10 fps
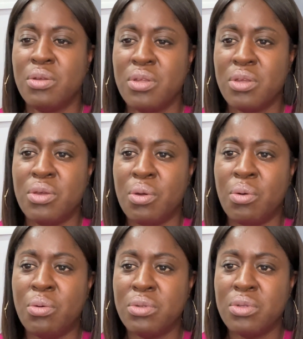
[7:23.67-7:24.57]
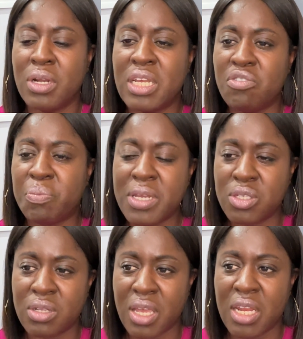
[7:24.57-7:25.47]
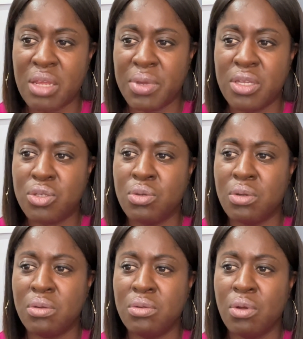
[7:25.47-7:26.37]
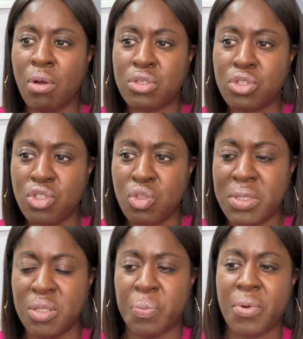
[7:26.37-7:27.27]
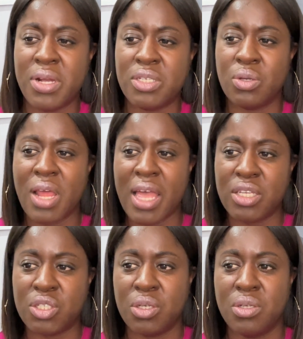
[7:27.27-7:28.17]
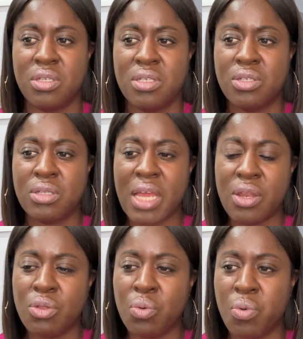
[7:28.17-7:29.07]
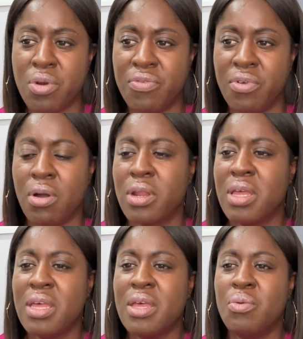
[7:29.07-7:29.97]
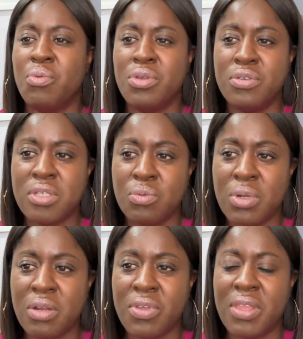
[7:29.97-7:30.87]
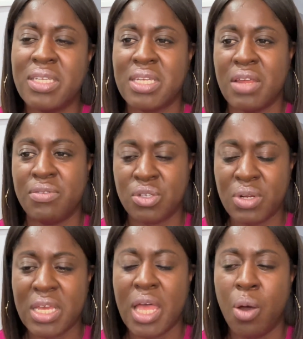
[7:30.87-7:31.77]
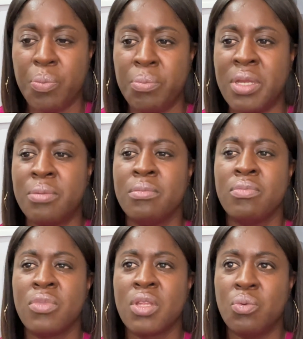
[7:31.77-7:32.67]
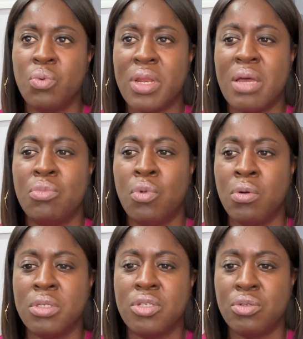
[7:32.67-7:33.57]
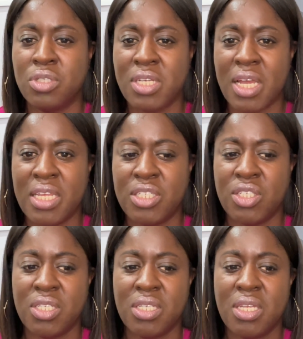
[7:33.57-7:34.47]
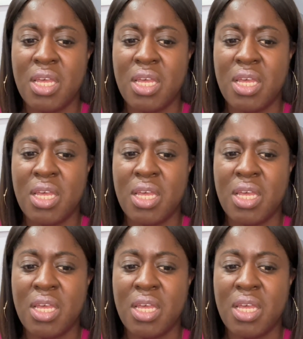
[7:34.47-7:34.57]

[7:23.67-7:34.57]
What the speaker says: you know, not give place to the enemy to cause you to be depressed or anxious. Stand on the word of God. One of the things that has really helped me when I'm going through challenges,